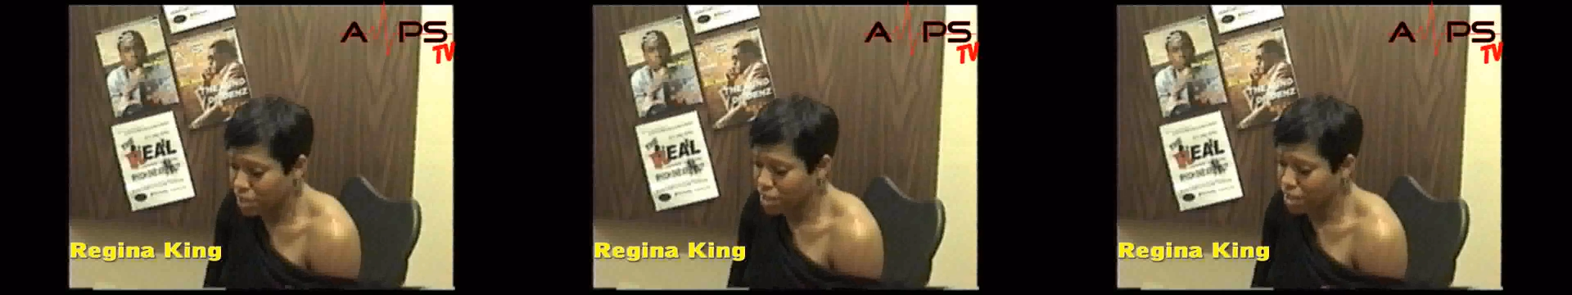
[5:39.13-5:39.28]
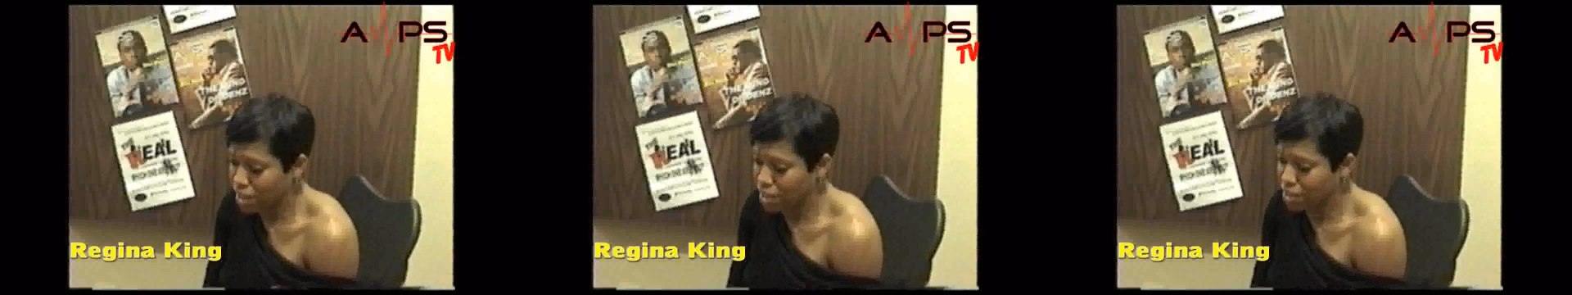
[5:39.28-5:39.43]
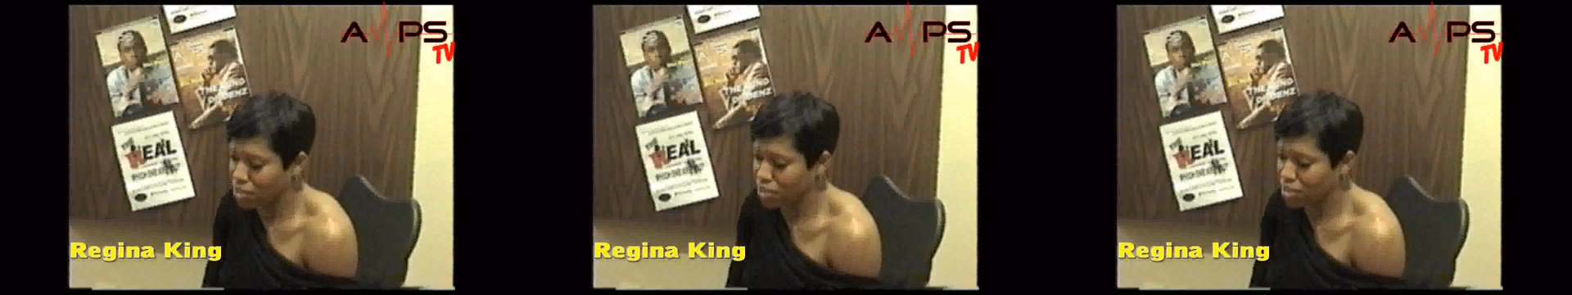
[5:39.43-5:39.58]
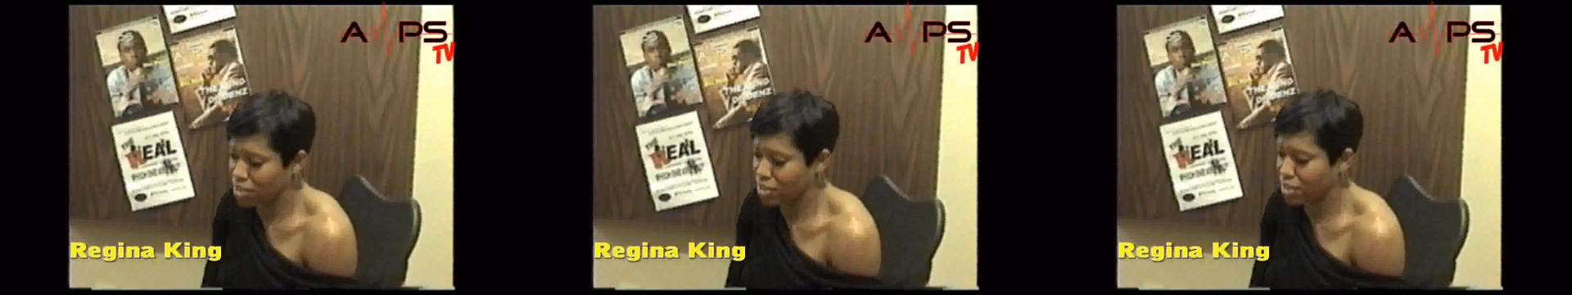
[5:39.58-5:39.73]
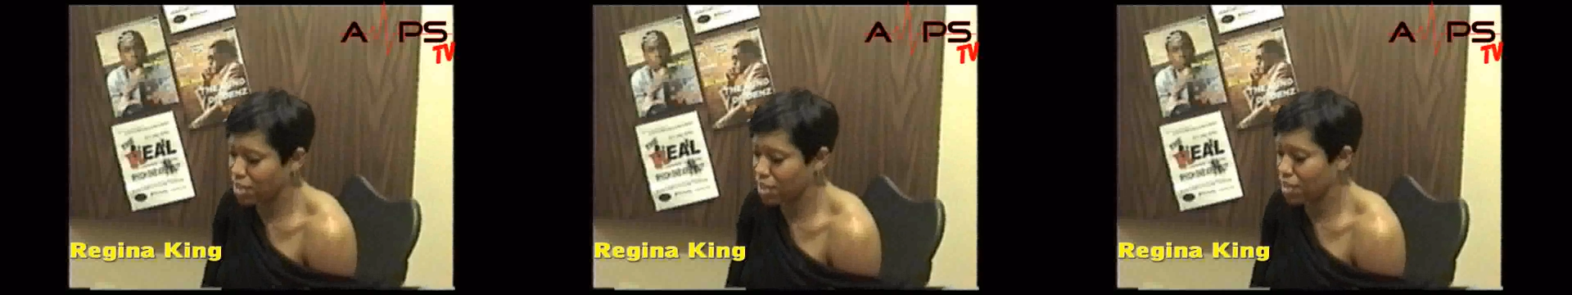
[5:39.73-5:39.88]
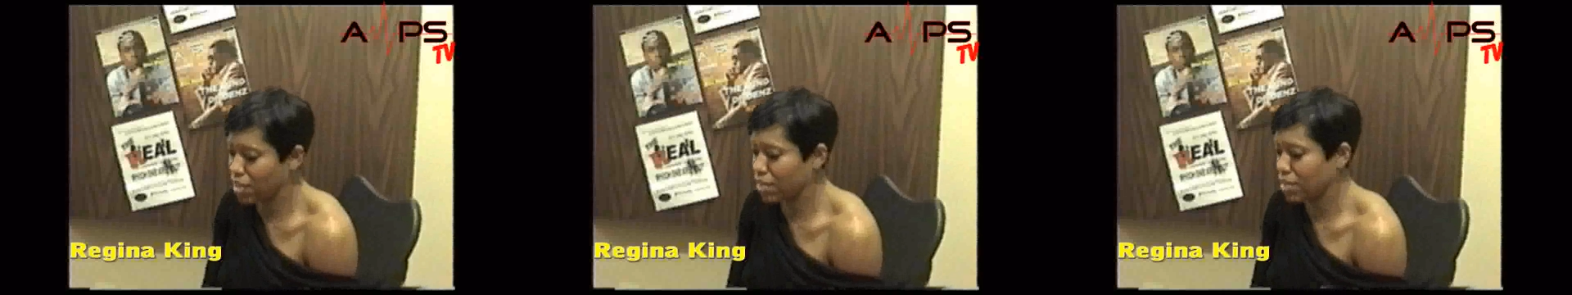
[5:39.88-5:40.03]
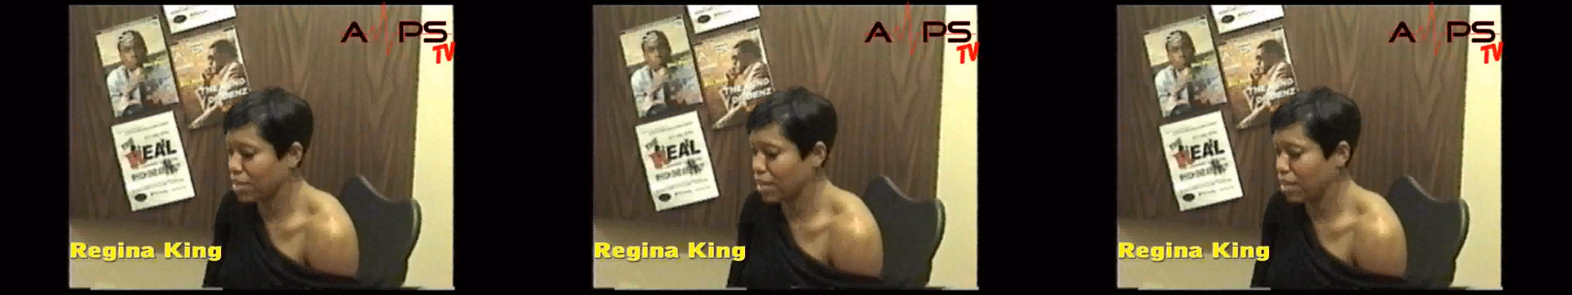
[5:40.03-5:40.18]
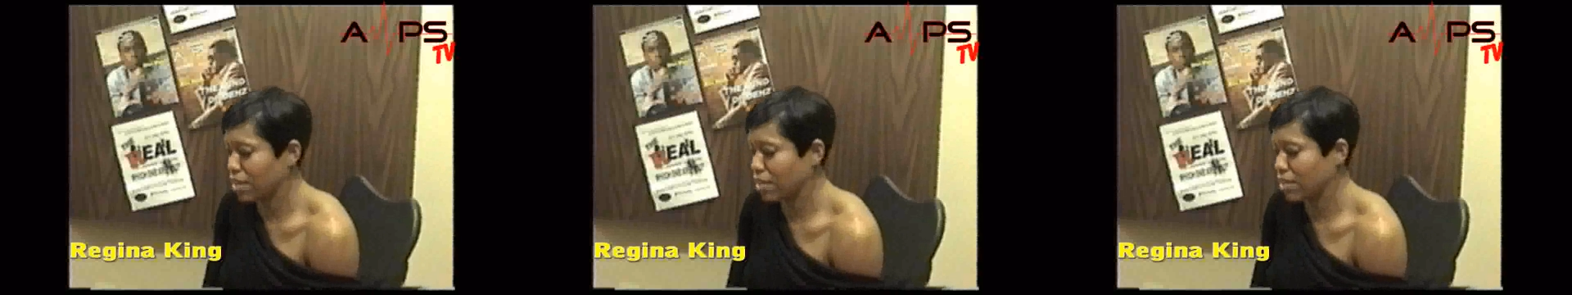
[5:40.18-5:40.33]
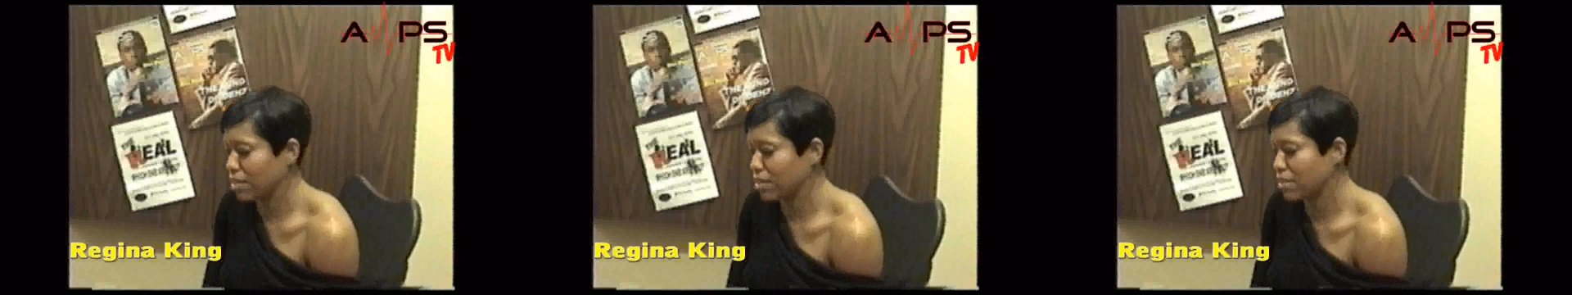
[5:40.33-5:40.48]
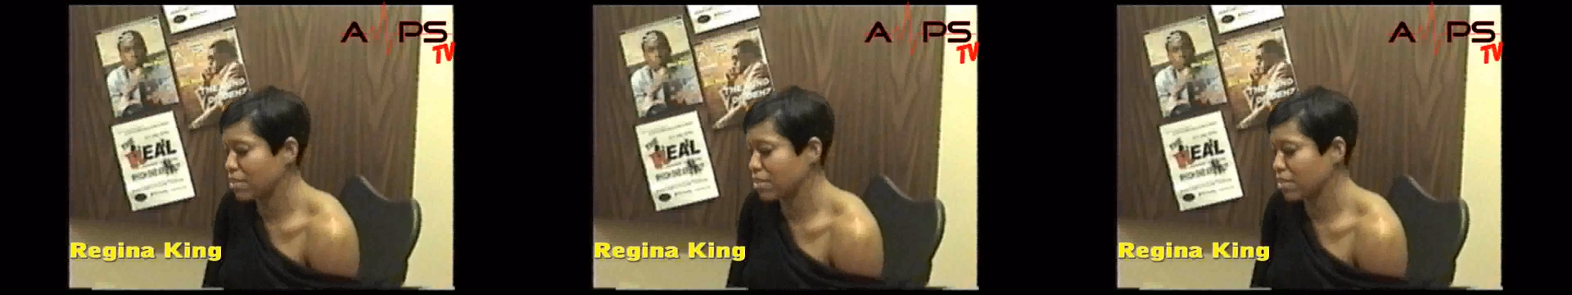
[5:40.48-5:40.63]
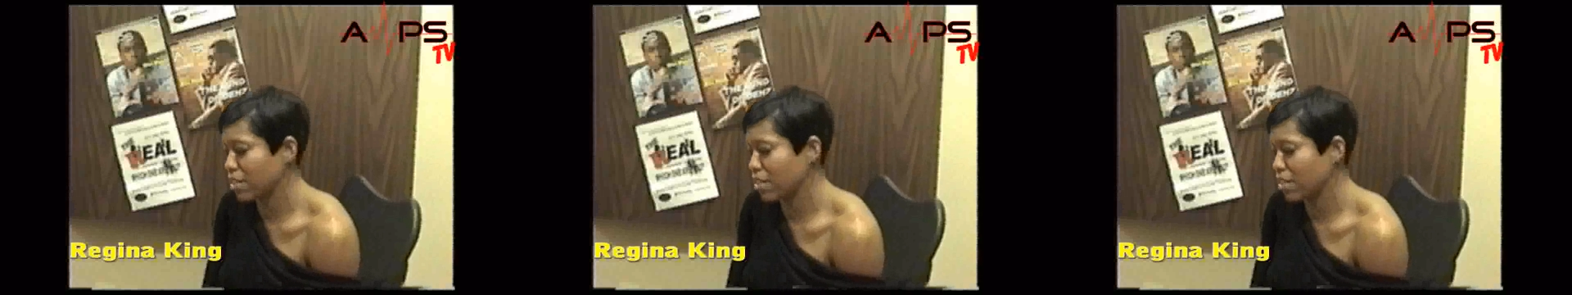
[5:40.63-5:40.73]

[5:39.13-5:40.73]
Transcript: I just think that it's